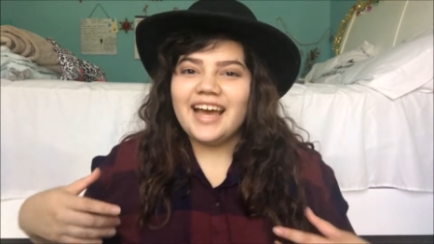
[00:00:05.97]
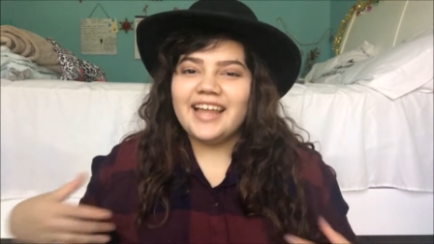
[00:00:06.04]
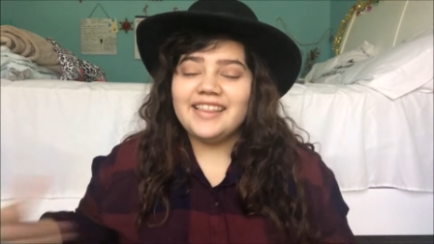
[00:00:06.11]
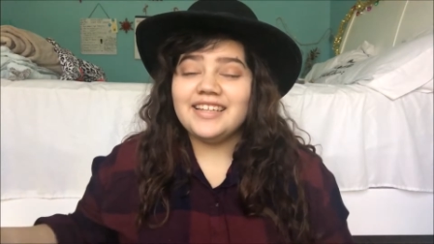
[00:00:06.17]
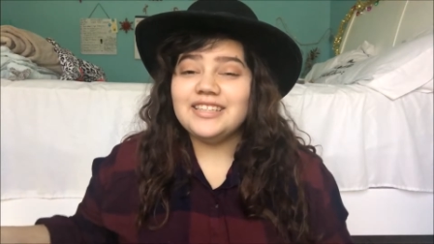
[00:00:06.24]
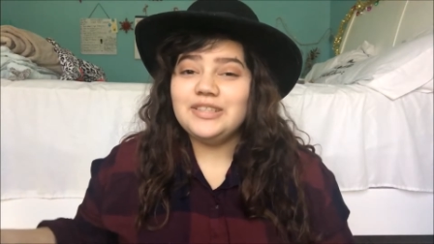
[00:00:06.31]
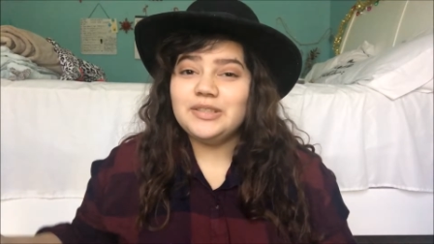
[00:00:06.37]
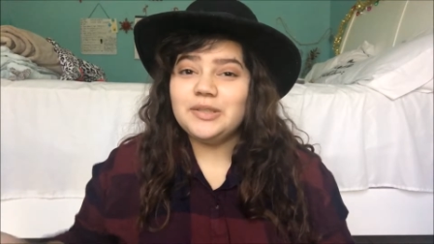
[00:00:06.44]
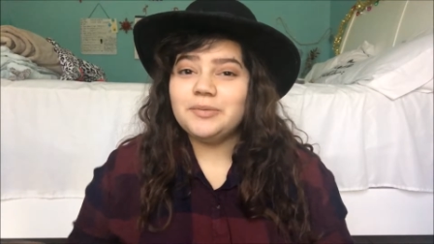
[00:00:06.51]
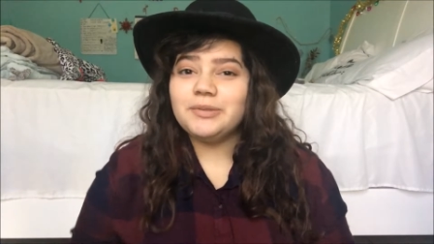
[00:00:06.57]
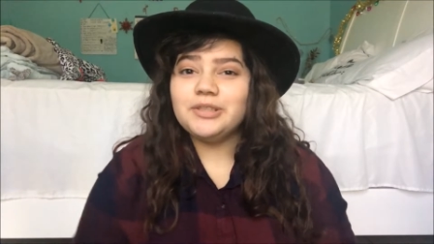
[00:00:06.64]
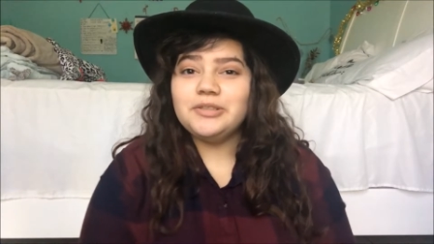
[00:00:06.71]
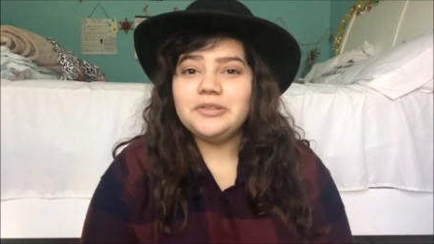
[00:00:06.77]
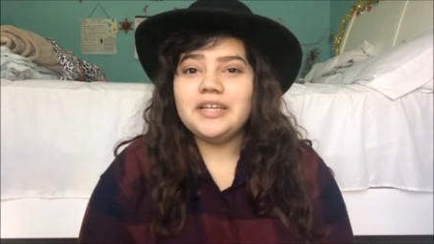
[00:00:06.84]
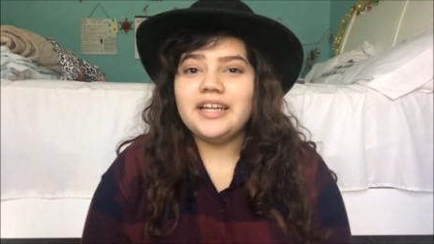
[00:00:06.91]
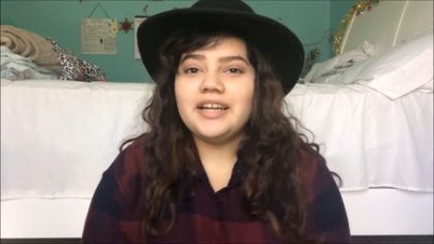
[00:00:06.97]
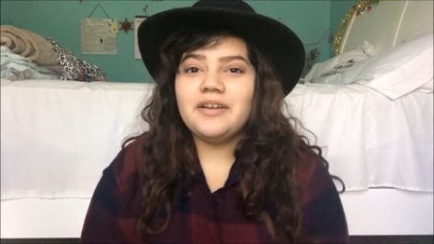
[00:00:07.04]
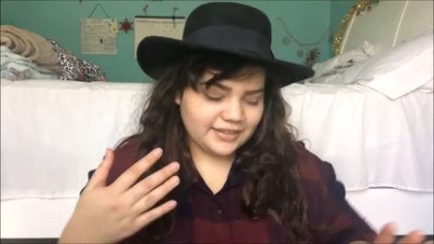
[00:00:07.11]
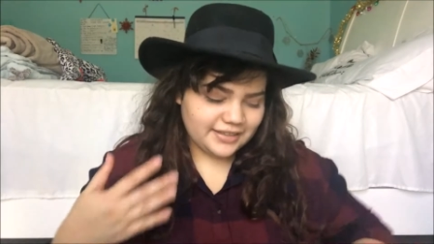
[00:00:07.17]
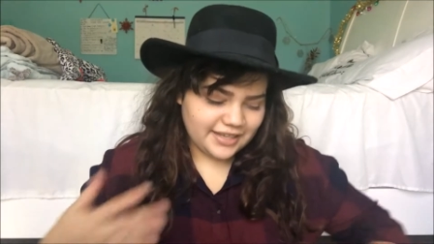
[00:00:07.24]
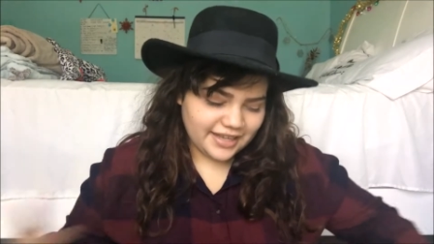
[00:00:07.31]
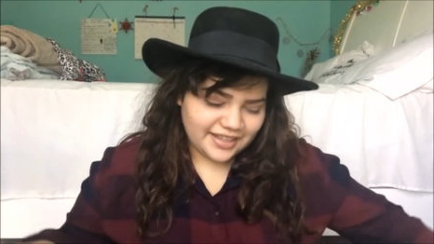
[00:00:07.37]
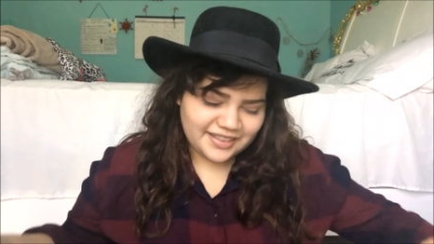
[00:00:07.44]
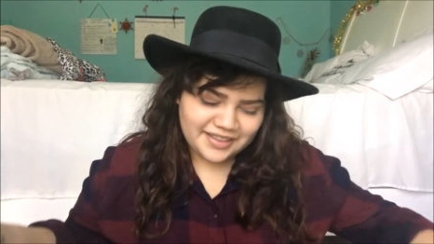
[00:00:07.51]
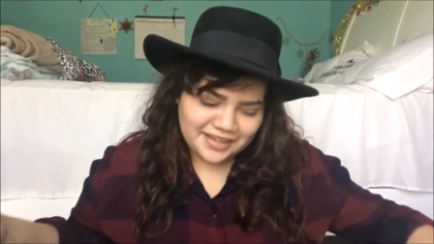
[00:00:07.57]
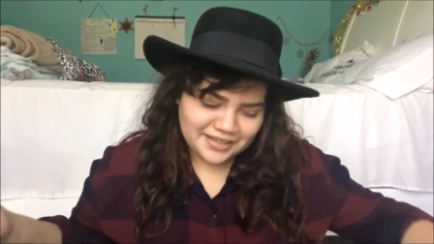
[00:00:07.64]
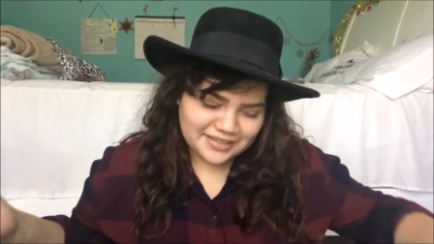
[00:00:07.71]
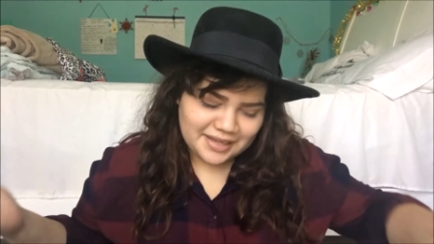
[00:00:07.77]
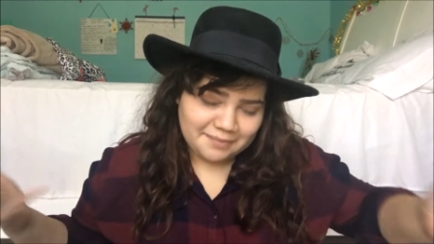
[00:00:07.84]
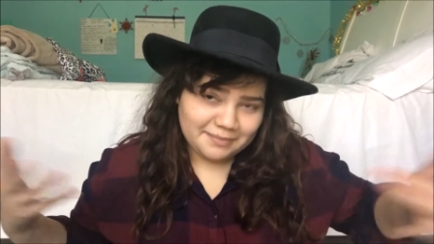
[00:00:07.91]
And this week we're doing 10
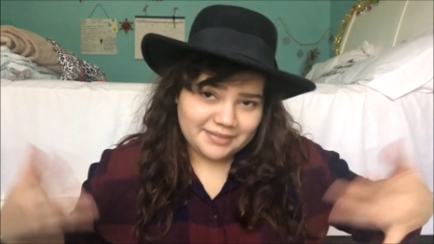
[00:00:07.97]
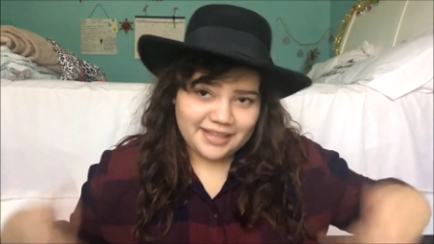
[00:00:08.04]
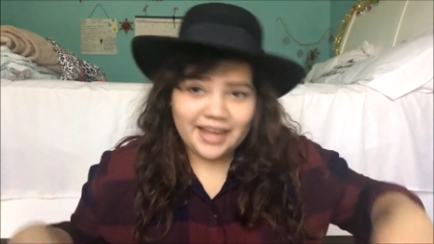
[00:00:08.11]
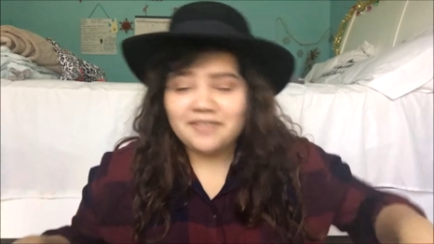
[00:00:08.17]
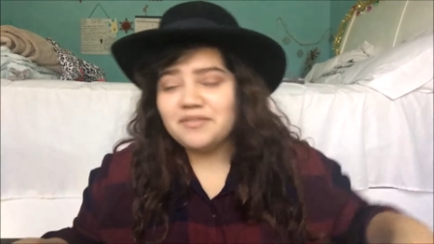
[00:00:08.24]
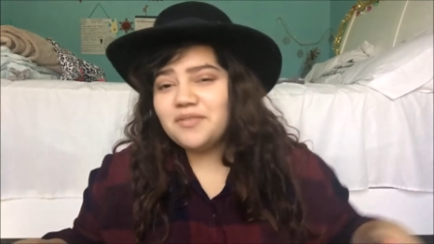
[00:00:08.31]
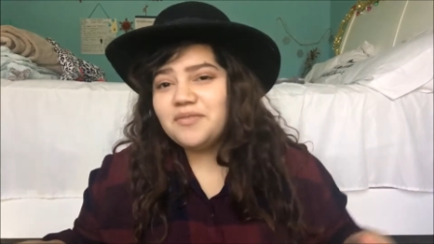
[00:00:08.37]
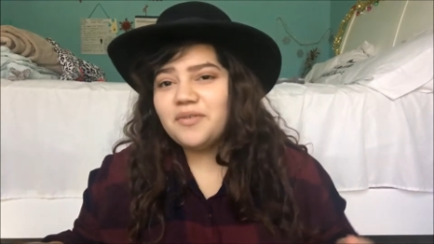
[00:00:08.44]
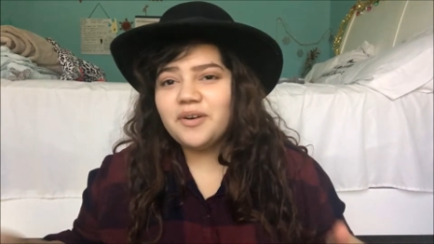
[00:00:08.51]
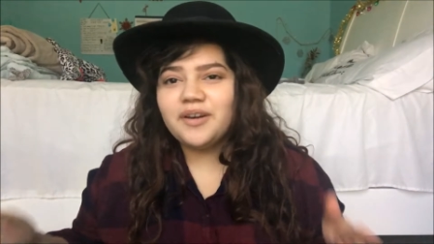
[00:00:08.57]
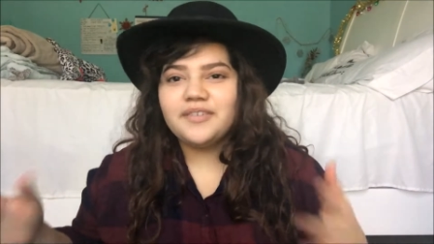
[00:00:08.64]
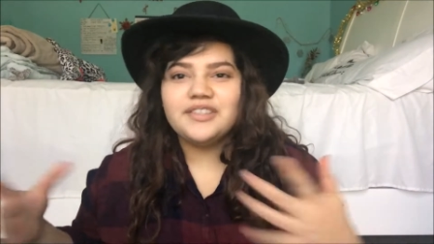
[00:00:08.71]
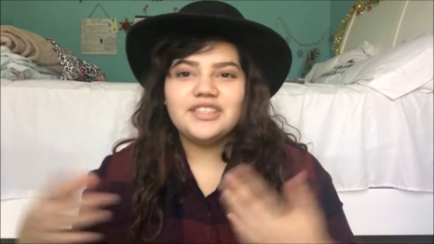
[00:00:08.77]
things I'm thankful for.